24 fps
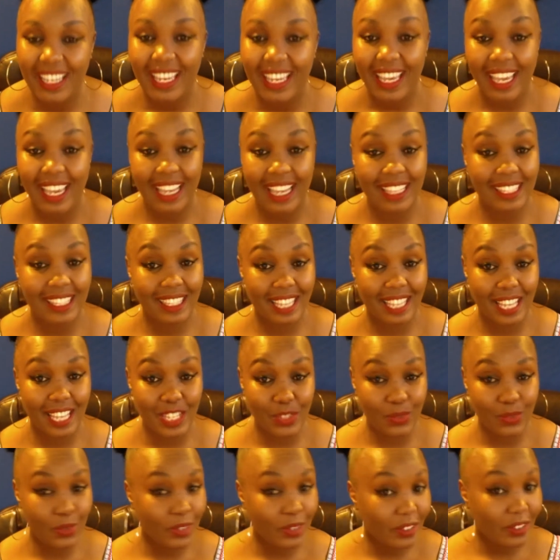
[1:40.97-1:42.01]
It stands
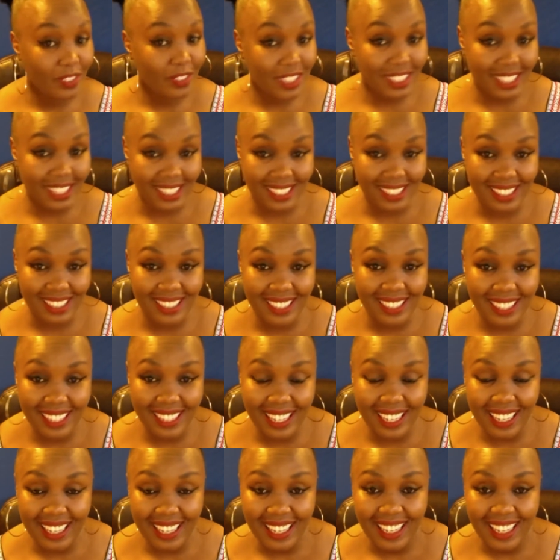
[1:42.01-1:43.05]
for
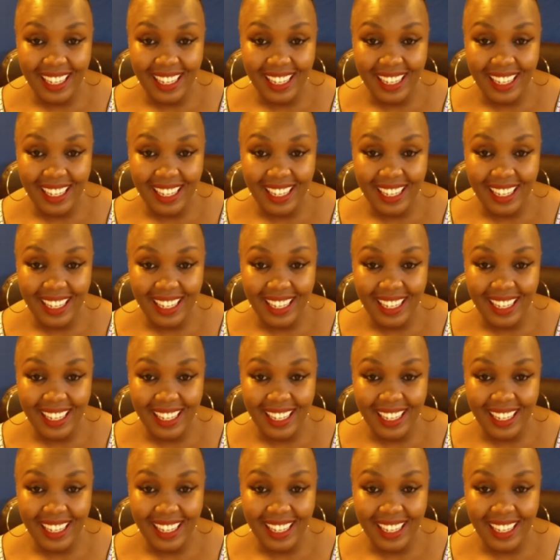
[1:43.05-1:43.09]
consistency,